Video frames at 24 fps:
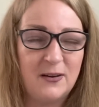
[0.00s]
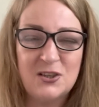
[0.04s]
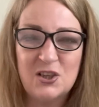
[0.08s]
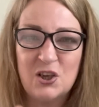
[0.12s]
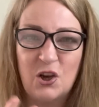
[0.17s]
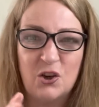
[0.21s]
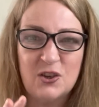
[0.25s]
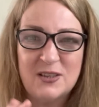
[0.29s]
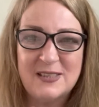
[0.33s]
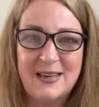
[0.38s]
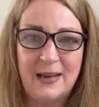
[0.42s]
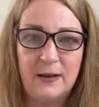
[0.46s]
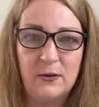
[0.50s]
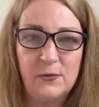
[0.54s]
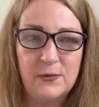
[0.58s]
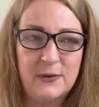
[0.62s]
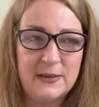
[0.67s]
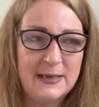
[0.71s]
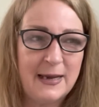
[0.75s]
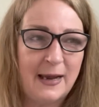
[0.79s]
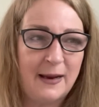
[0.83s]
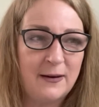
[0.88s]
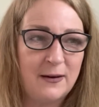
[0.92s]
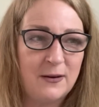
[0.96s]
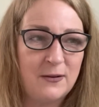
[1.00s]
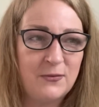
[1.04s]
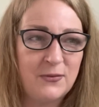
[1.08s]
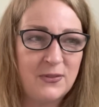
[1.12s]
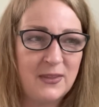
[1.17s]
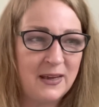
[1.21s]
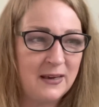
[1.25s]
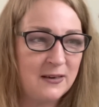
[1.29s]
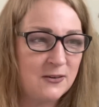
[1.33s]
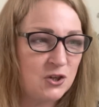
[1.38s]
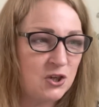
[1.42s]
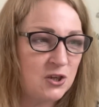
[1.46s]
sort of self-tan and
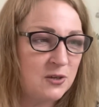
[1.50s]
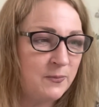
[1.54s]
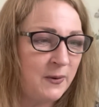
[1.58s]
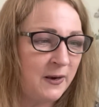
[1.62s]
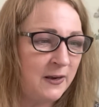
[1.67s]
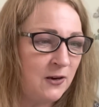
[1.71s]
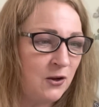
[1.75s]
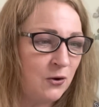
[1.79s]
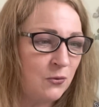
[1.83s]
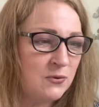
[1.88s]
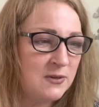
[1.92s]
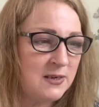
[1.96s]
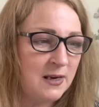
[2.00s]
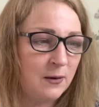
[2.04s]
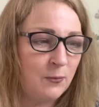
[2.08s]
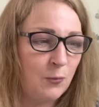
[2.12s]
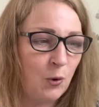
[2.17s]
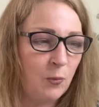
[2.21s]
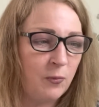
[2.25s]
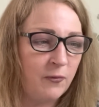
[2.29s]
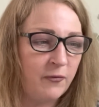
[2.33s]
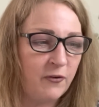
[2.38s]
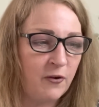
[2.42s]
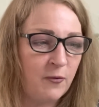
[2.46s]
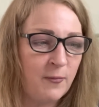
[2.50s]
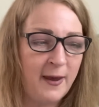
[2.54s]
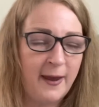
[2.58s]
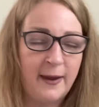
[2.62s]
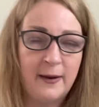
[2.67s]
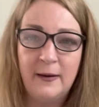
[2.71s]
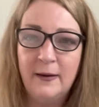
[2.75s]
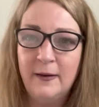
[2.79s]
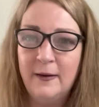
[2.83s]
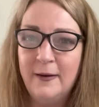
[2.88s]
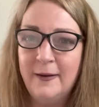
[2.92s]
things. She's been using them up for me.